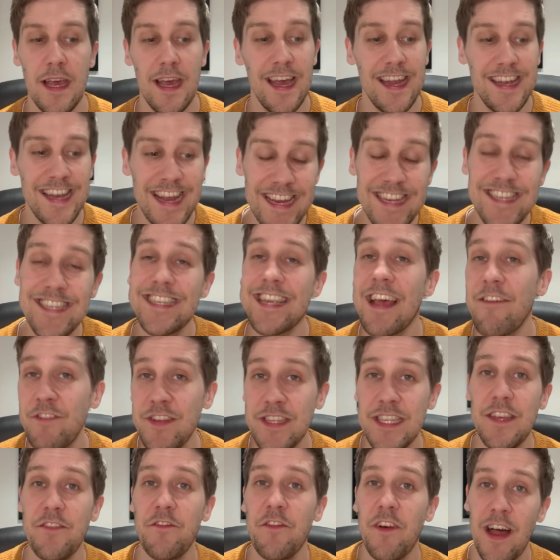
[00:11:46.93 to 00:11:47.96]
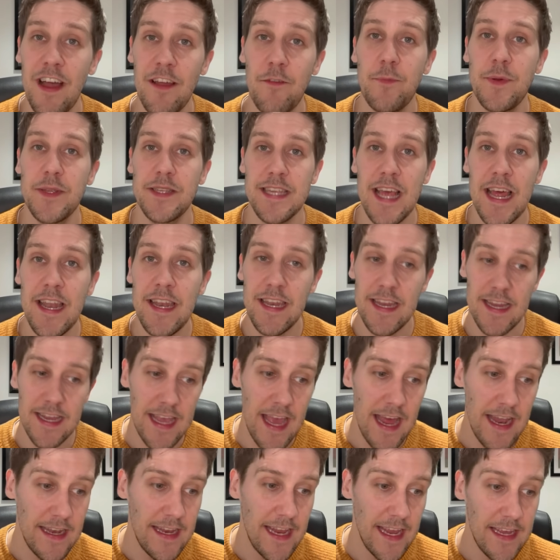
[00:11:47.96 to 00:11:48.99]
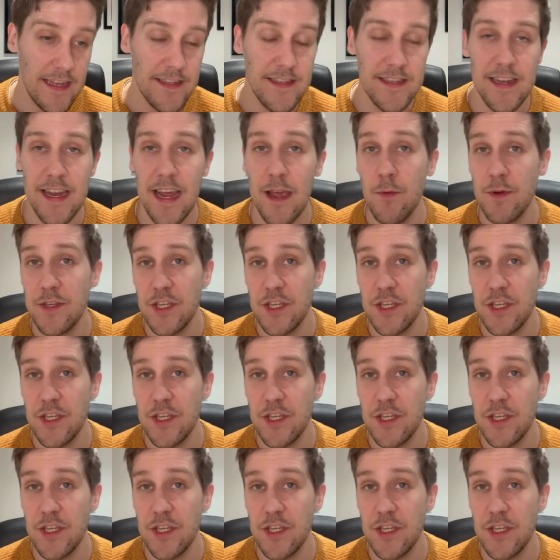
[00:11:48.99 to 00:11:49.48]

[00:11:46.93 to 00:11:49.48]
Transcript: and he's 75% again here today,